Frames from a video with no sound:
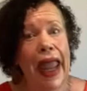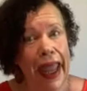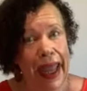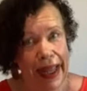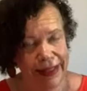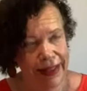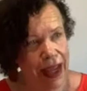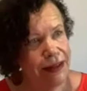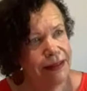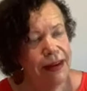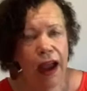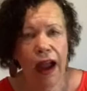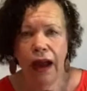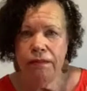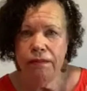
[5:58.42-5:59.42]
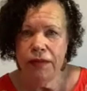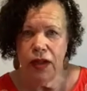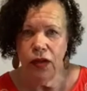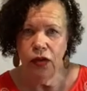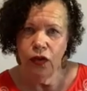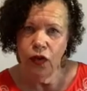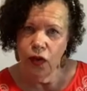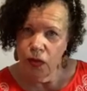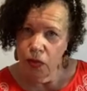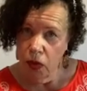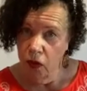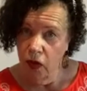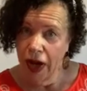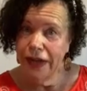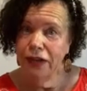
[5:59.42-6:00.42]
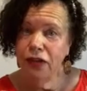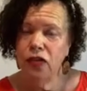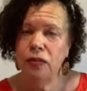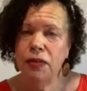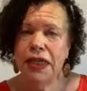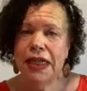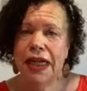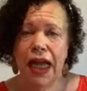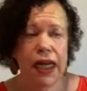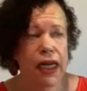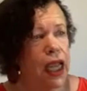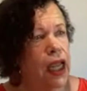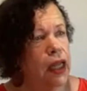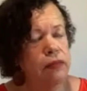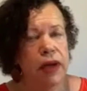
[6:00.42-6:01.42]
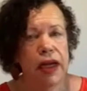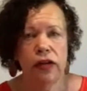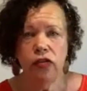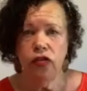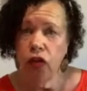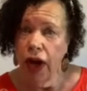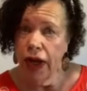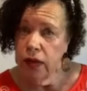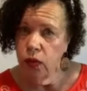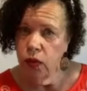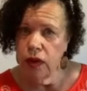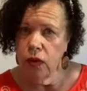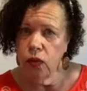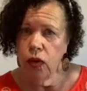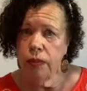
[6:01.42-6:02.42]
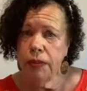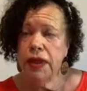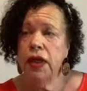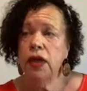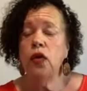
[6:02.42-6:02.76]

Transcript: At that time, the universe provided for me again. I had made a friend with a woman